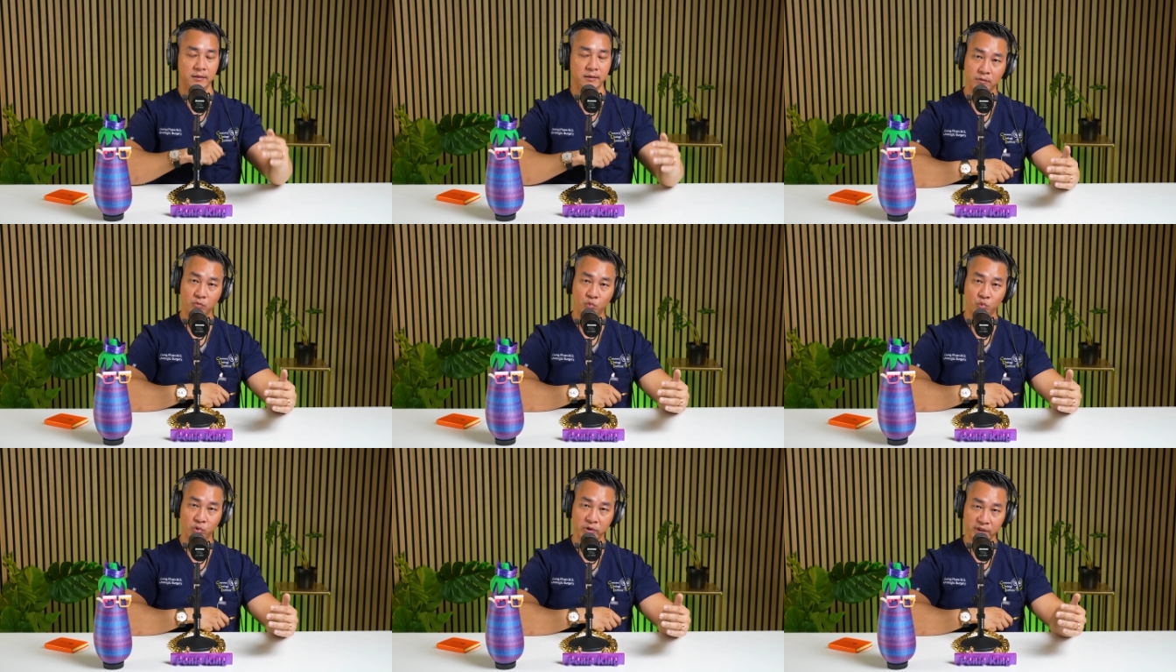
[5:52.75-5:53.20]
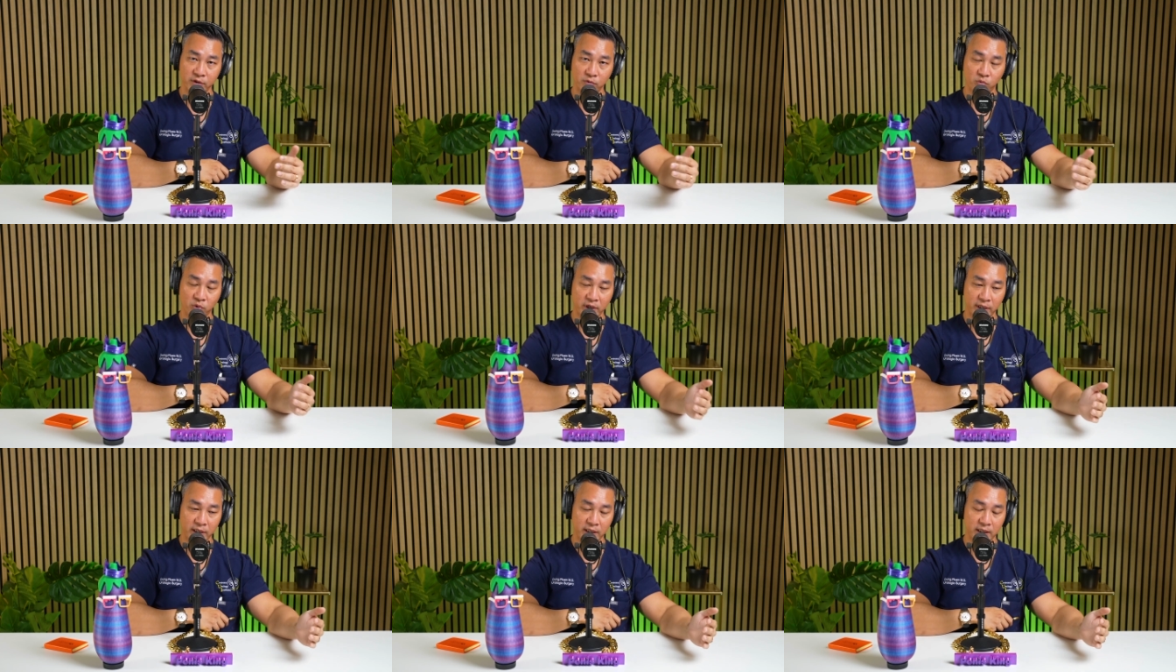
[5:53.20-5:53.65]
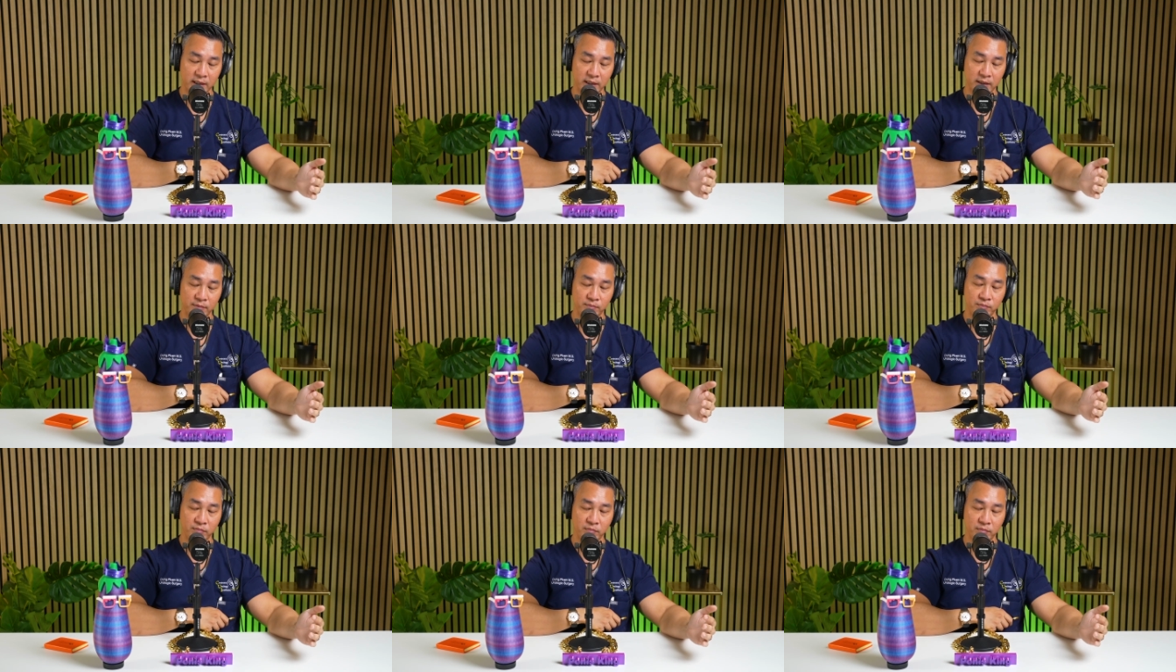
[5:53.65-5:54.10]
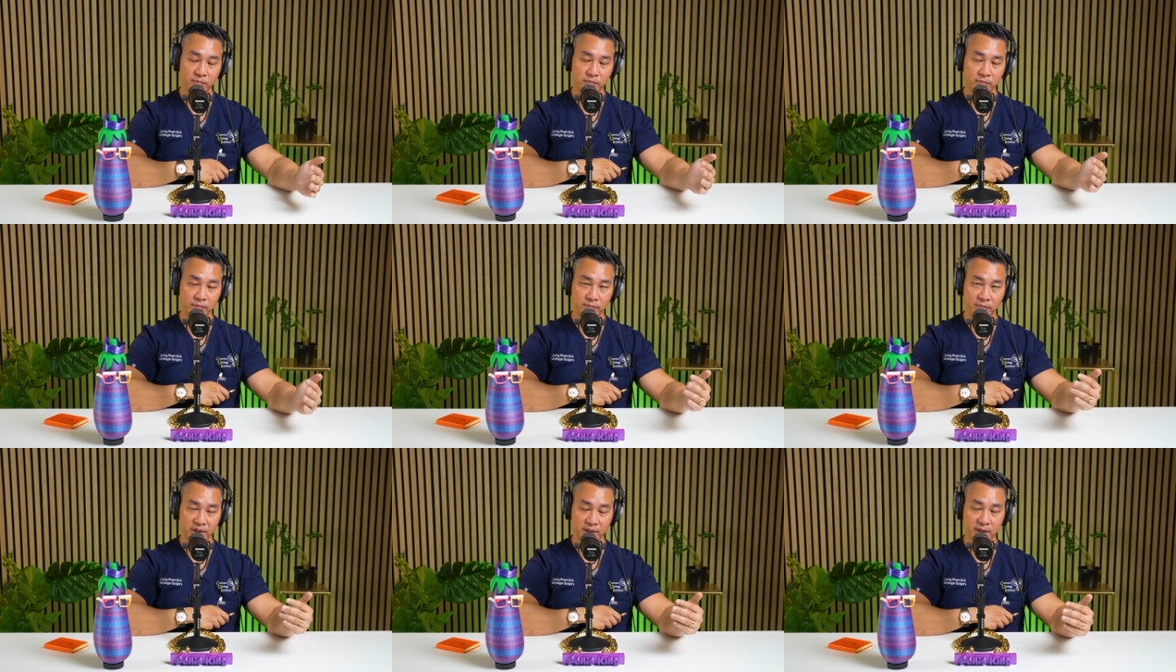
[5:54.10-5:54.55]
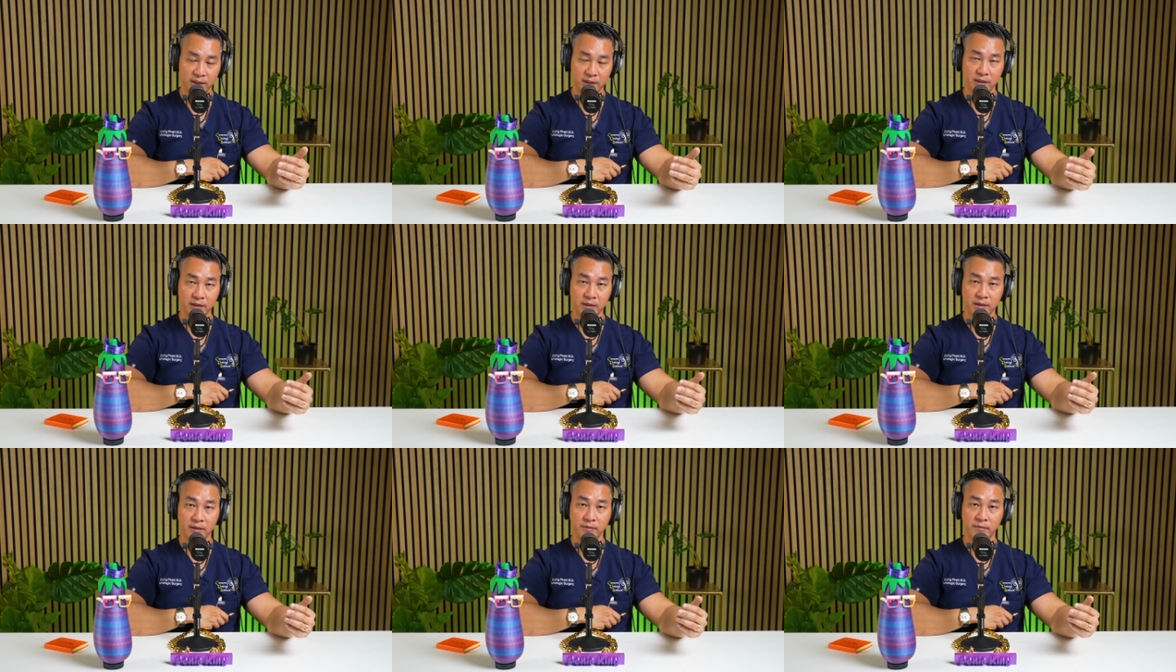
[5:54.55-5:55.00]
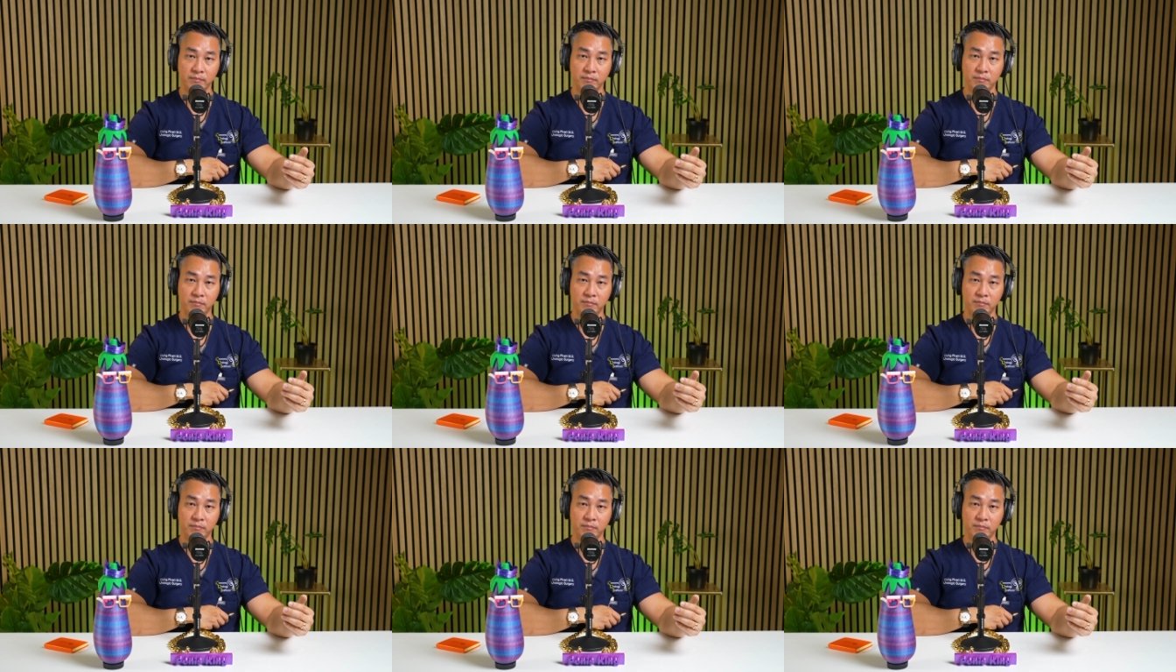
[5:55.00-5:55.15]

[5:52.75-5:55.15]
we went, and then me,